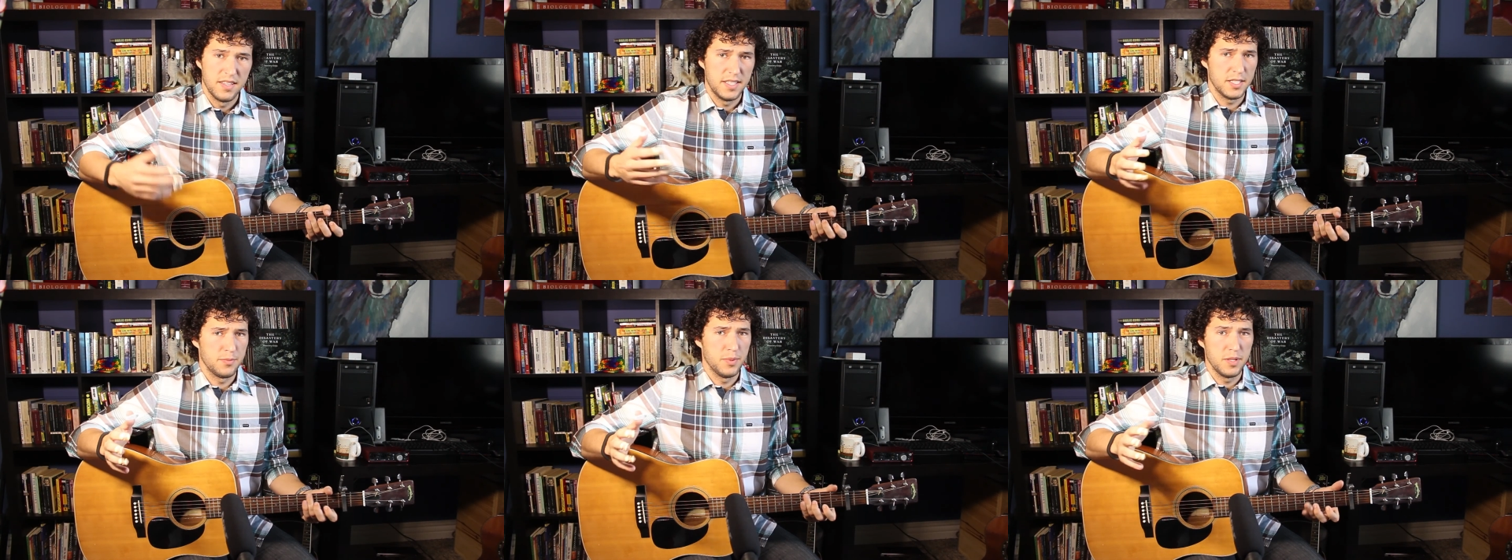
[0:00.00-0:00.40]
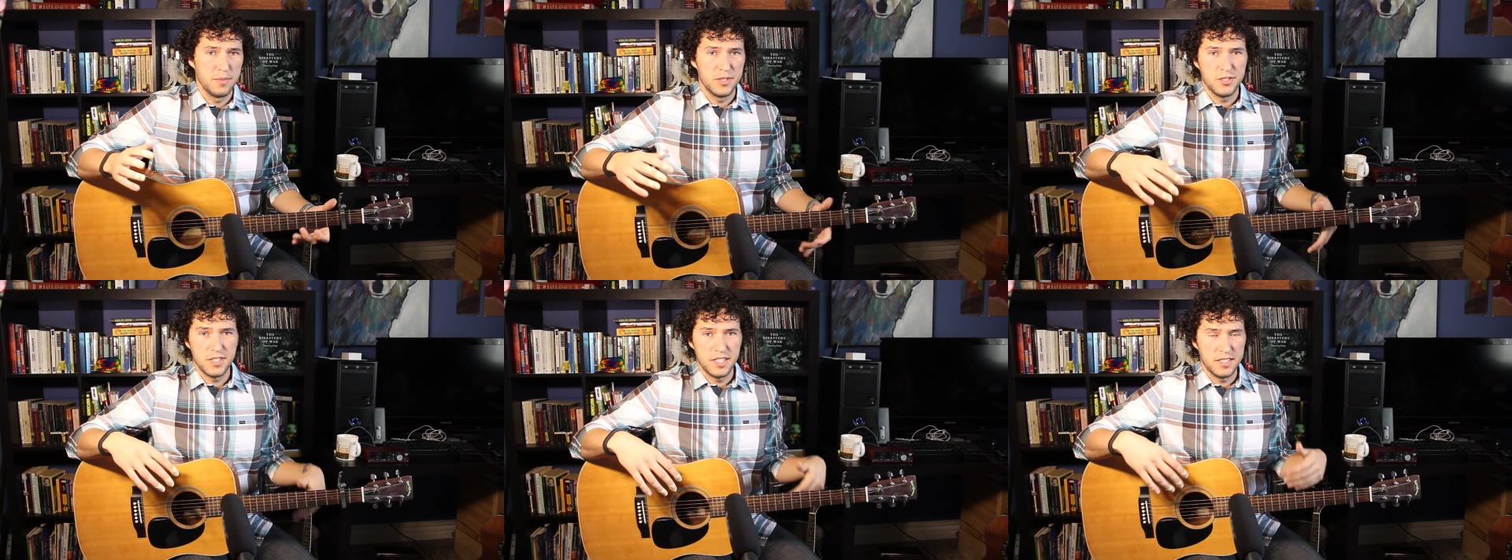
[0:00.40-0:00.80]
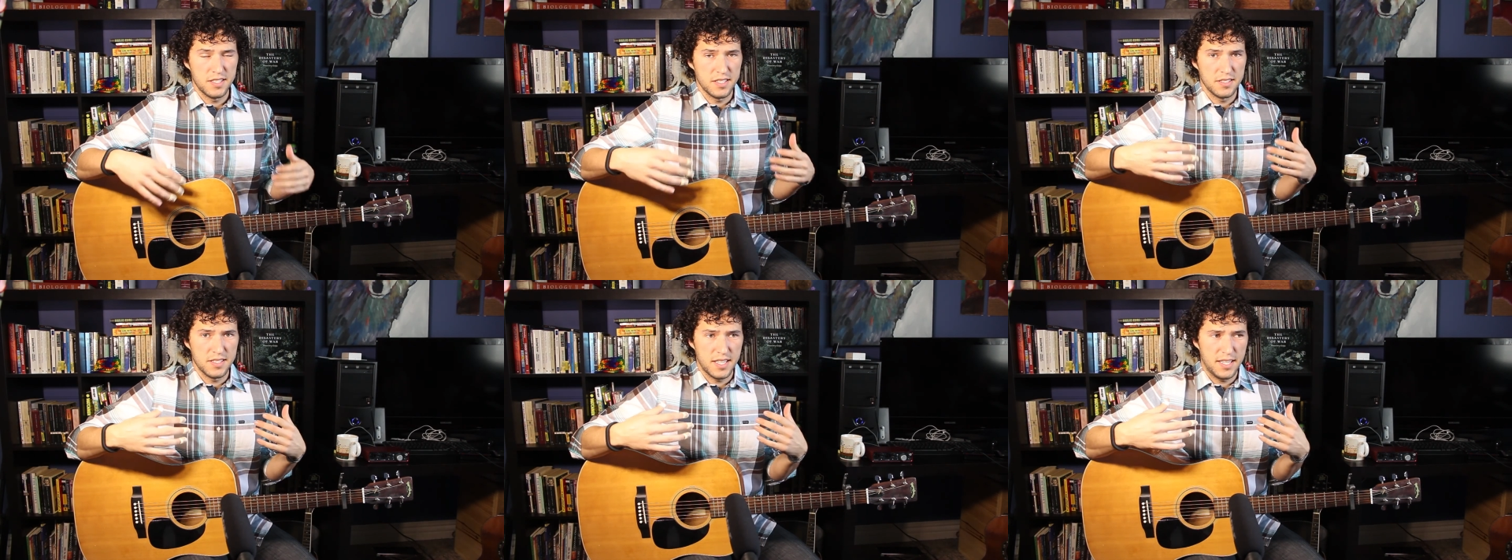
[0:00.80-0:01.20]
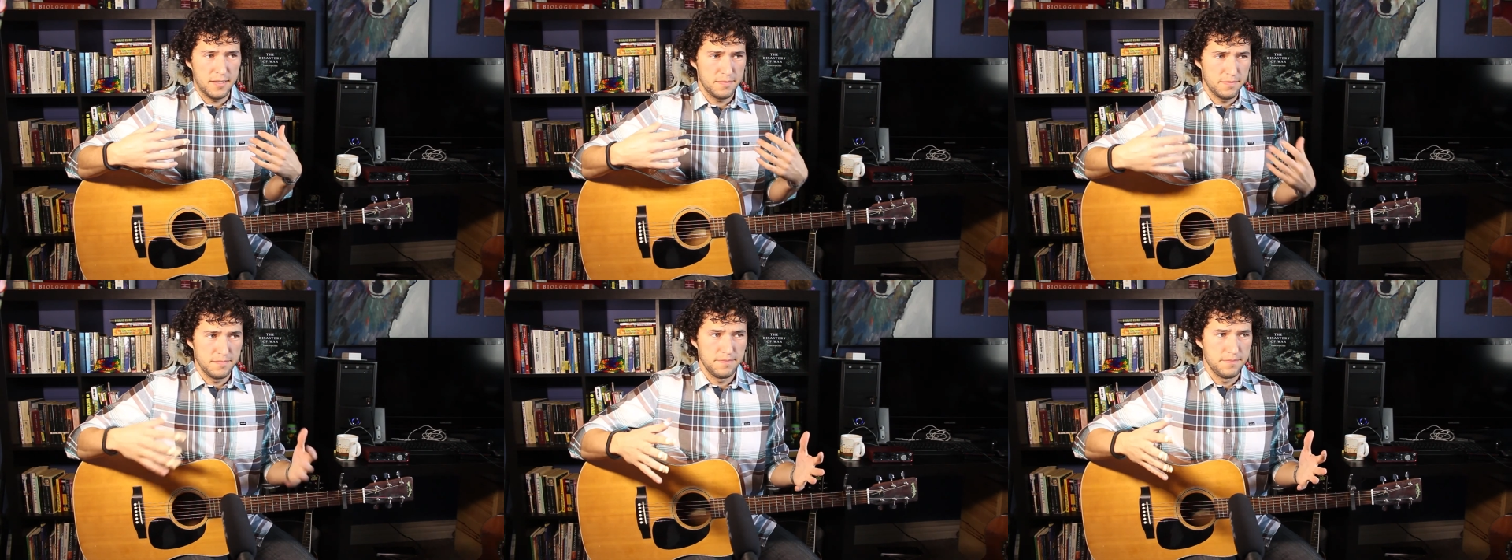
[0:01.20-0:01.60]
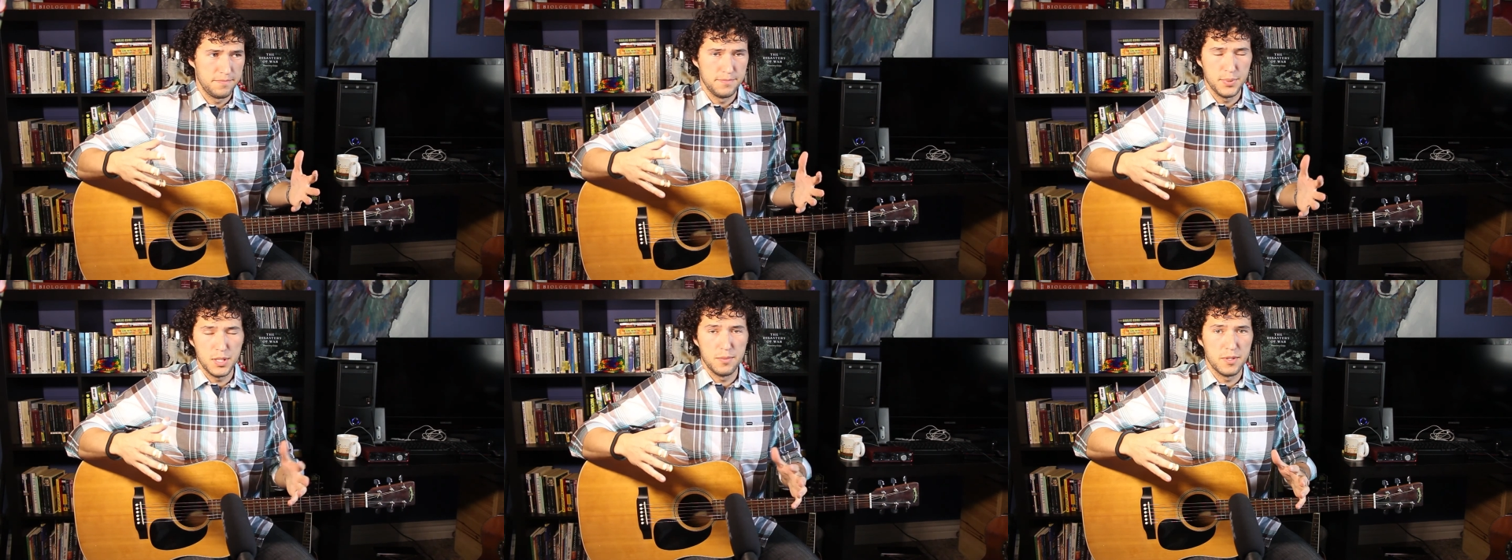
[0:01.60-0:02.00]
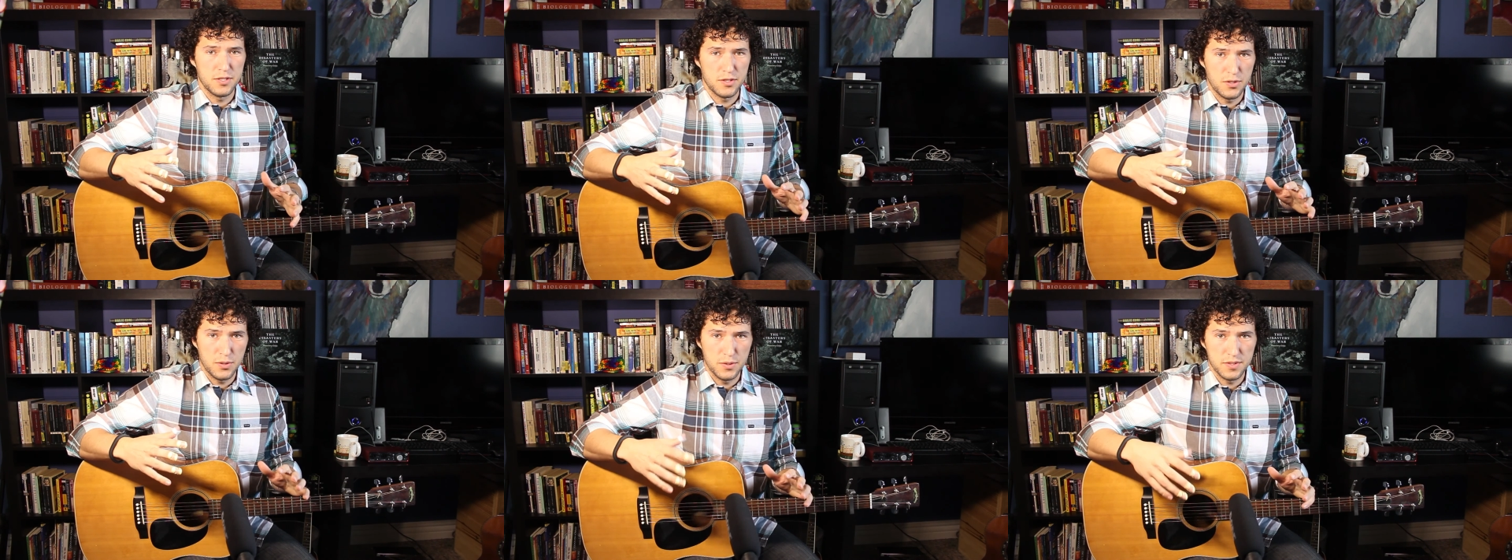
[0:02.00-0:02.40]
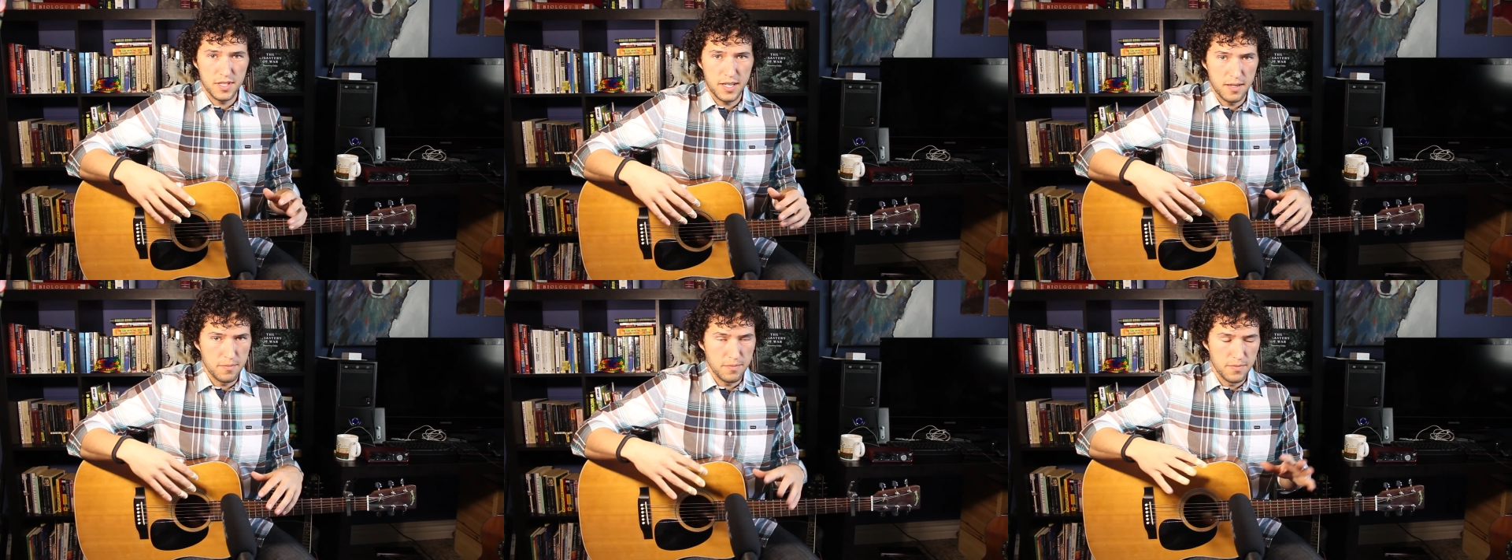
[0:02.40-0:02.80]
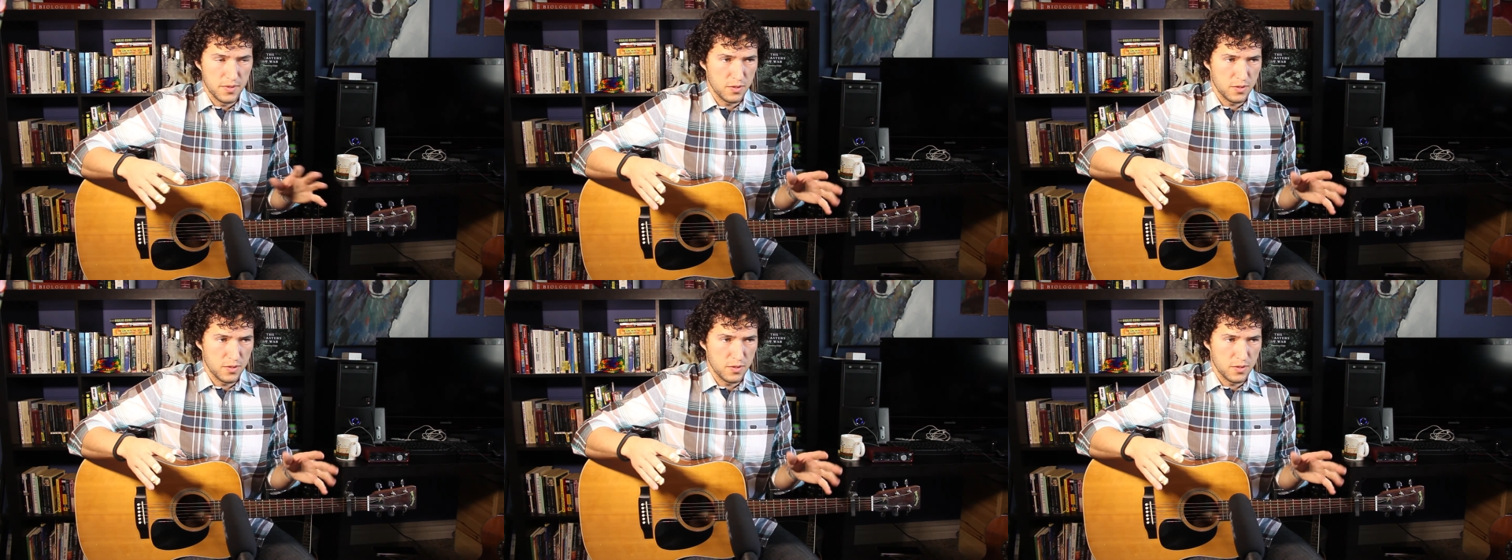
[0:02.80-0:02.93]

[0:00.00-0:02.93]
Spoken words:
That's pretty much it. It does that pretty much the whole time.